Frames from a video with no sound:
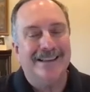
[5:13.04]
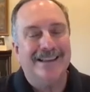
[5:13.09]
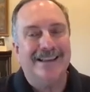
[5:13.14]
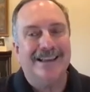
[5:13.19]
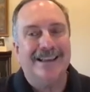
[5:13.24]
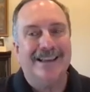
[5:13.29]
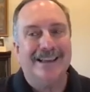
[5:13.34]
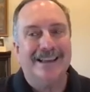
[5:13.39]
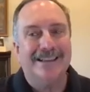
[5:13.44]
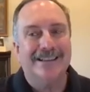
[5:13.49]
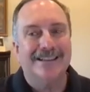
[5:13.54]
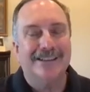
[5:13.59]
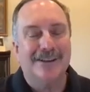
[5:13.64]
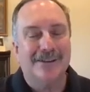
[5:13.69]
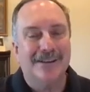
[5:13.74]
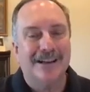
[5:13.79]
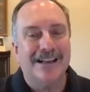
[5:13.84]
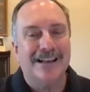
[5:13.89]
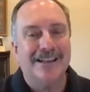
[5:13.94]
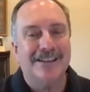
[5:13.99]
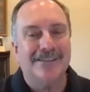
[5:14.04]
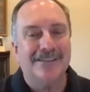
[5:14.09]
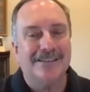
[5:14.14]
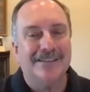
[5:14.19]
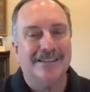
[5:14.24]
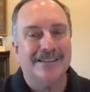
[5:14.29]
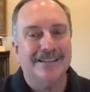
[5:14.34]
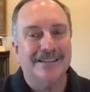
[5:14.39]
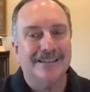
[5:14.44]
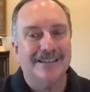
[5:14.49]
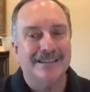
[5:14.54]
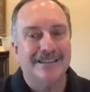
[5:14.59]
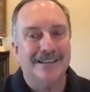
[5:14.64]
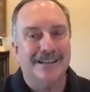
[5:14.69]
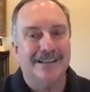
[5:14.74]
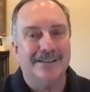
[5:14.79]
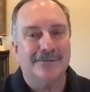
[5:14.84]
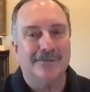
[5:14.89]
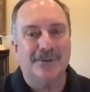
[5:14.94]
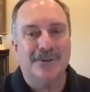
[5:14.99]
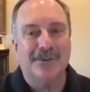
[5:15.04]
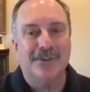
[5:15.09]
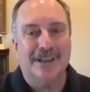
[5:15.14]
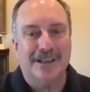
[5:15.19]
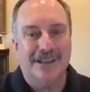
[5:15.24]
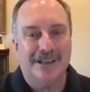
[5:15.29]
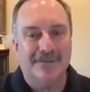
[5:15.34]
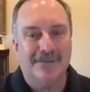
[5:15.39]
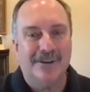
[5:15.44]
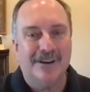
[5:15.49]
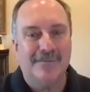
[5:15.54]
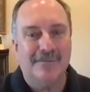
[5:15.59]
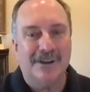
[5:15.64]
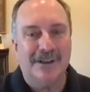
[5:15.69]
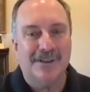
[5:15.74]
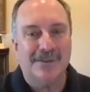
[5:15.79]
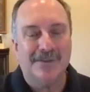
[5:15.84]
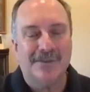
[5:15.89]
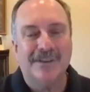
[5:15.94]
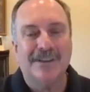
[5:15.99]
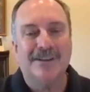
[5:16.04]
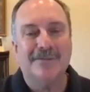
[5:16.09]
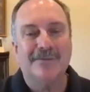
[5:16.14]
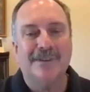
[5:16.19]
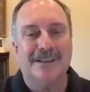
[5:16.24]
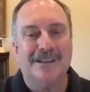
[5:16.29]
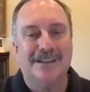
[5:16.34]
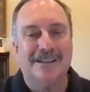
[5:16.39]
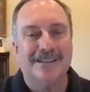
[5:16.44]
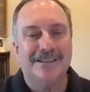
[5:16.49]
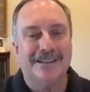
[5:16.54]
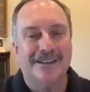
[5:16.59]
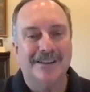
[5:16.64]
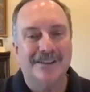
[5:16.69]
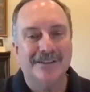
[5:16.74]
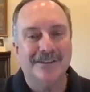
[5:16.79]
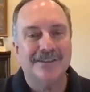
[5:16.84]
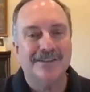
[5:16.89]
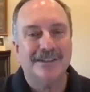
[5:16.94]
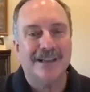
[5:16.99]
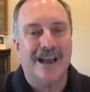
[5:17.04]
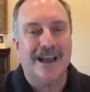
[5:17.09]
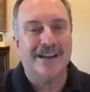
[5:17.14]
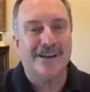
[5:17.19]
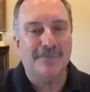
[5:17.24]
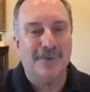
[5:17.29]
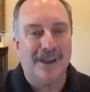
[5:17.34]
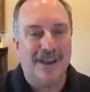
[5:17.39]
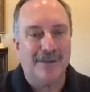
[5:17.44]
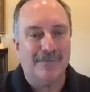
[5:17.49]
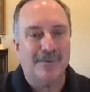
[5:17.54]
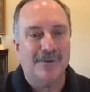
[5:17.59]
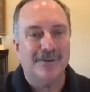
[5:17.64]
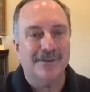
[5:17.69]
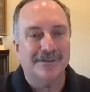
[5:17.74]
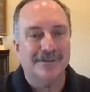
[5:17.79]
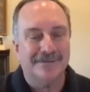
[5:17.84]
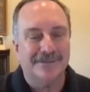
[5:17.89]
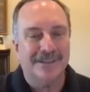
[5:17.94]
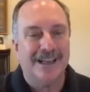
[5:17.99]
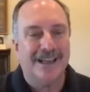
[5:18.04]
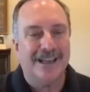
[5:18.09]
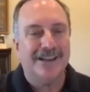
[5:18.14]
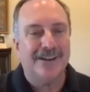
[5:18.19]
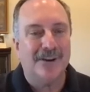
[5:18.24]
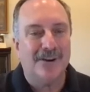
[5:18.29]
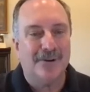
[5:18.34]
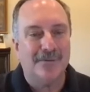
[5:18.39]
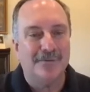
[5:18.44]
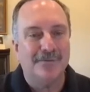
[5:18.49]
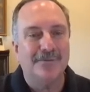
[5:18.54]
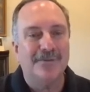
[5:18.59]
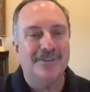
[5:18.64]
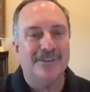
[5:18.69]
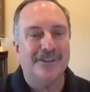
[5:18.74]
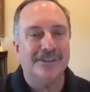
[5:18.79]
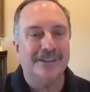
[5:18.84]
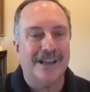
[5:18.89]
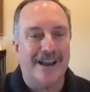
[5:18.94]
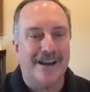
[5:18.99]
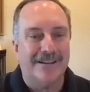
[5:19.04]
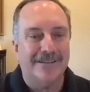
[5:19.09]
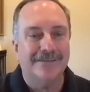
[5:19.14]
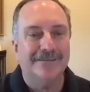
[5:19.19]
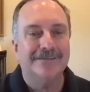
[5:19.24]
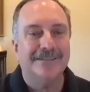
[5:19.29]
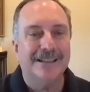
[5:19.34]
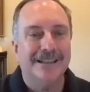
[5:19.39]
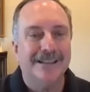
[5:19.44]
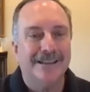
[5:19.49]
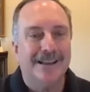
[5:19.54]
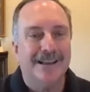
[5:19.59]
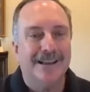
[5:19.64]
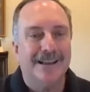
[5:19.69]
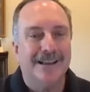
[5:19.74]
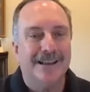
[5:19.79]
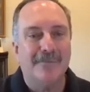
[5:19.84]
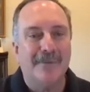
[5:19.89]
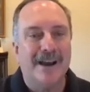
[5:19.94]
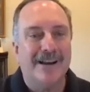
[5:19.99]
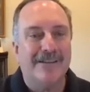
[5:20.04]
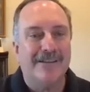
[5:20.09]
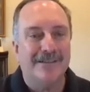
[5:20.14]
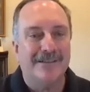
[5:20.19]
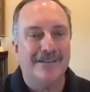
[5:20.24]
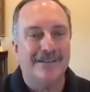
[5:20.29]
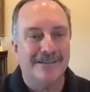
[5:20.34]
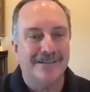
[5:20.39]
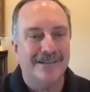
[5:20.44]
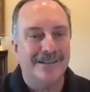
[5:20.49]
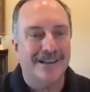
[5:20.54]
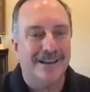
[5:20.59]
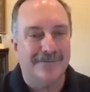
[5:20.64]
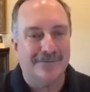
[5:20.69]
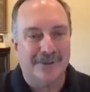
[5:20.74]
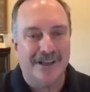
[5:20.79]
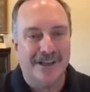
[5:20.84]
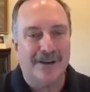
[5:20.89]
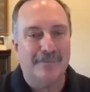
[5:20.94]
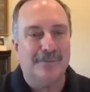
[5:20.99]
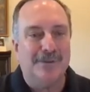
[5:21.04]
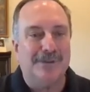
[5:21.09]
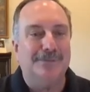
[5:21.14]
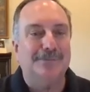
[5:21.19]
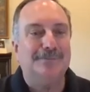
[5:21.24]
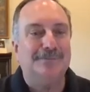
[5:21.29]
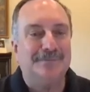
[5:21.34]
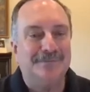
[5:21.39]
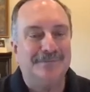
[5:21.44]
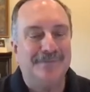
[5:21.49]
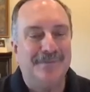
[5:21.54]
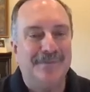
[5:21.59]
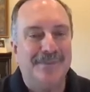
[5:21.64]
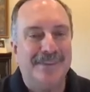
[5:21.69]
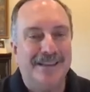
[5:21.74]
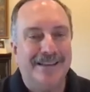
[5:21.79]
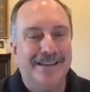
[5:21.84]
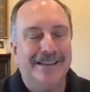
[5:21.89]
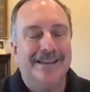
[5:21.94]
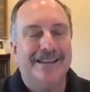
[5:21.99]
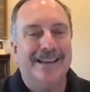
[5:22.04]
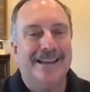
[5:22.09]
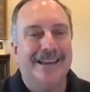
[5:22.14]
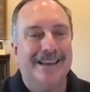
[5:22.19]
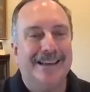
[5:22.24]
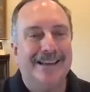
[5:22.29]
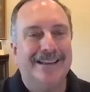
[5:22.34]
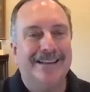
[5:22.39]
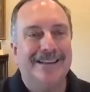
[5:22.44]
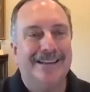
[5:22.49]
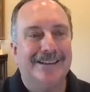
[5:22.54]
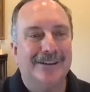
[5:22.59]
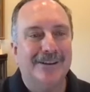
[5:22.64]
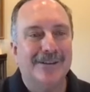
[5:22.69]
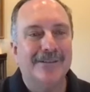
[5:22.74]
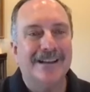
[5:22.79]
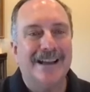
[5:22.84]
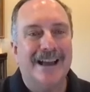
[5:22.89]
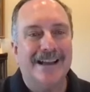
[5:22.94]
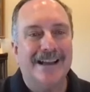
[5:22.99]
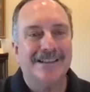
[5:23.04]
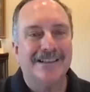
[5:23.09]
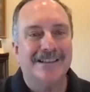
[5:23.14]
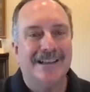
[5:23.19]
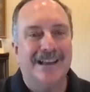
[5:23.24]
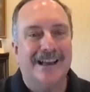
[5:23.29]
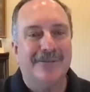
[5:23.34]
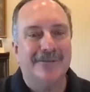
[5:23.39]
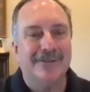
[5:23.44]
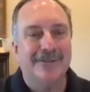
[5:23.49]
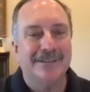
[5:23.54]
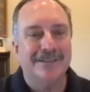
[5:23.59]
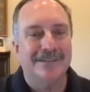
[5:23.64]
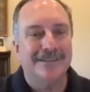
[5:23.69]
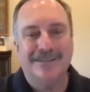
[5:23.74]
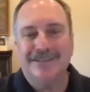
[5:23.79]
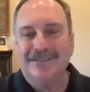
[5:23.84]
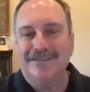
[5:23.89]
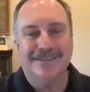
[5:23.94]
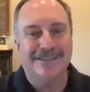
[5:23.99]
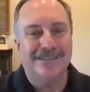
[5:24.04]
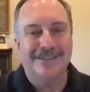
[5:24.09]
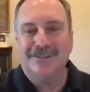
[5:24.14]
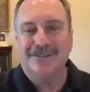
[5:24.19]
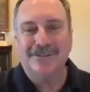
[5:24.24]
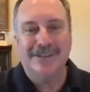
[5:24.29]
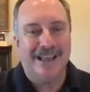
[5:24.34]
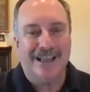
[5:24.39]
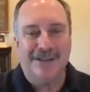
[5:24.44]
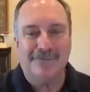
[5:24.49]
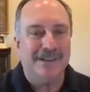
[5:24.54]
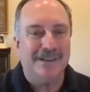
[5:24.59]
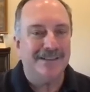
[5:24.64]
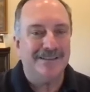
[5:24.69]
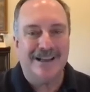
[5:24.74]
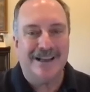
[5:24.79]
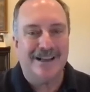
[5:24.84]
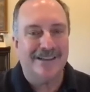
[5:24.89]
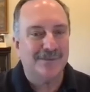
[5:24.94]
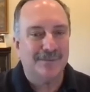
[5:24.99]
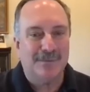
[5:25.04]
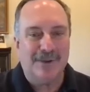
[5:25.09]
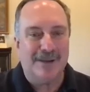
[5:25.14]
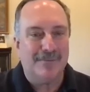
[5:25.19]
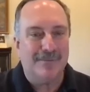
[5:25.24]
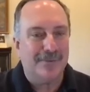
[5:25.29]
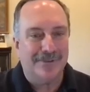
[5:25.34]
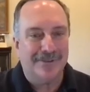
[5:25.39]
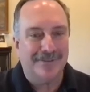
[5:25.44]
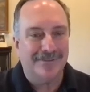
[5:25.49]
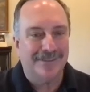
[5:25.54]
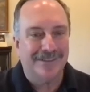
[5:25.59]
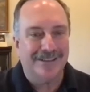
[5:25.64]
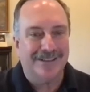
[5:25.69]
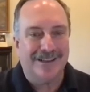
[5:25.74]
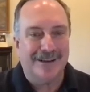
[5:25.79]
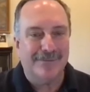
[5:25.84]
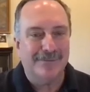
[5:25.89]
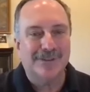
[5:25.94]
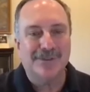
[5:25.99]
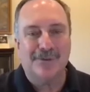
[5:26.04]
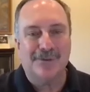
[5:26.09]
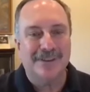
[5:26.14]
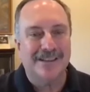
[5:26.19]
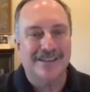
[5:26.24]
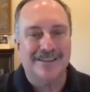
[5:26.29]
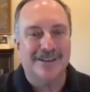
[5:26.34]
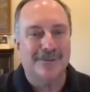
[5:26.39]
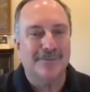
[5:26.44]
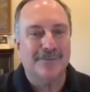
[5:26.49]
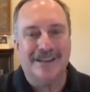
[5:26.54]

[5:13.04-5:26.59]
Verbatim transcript: And the credit union said, Well, thank you very much for coming in. Here's a stack of paper. Take it home, fill it out, and come back when you're done. We'll help you. And her reaction to that was, Don't hand me stacks of paper. You know, I'm a 20 something.